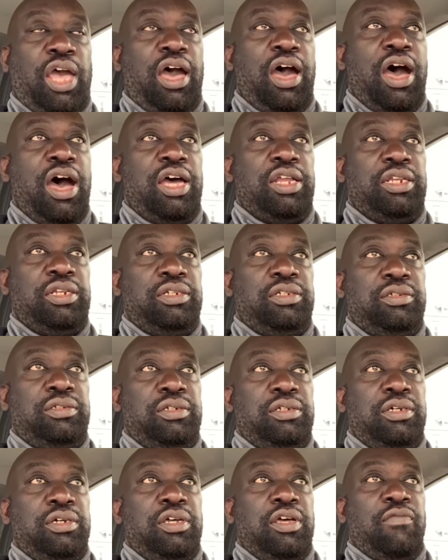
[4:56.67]
and
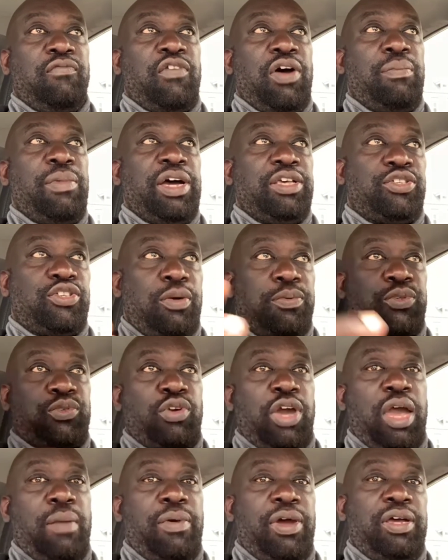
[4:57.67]
for my
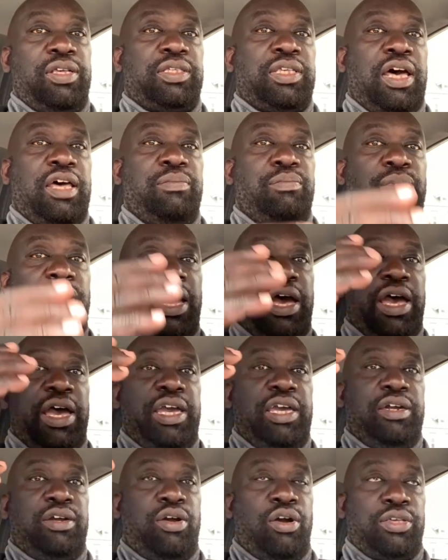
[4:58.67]
subscribers and
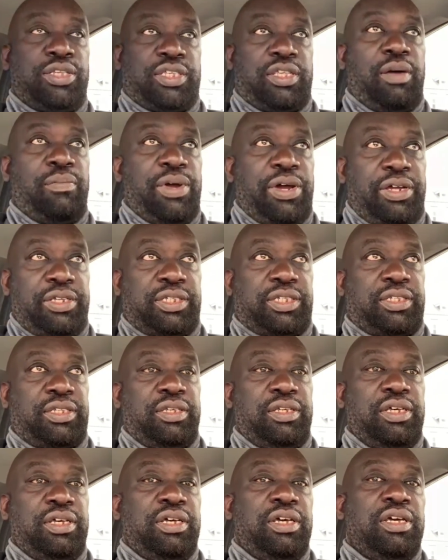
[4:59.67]
my customers,
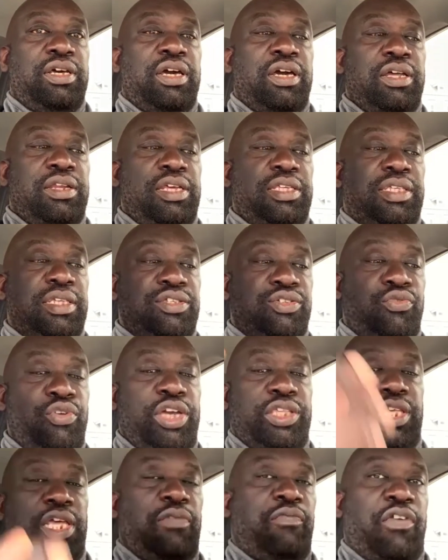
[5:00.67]
This is
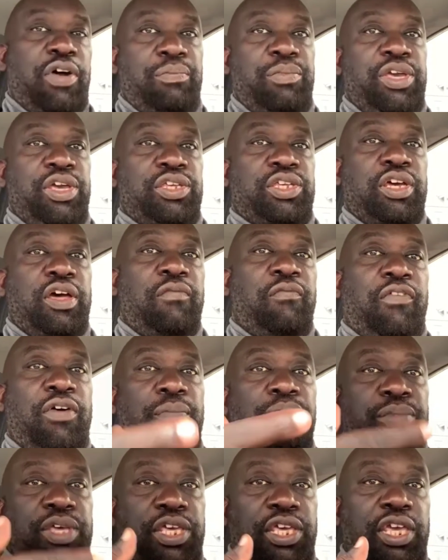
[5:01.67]
great information for
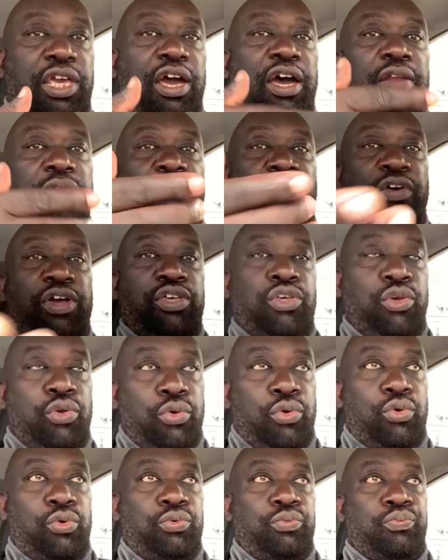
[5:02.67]
me and for
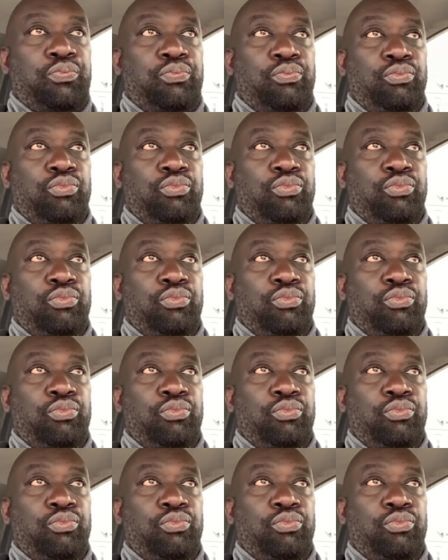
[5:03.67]
you.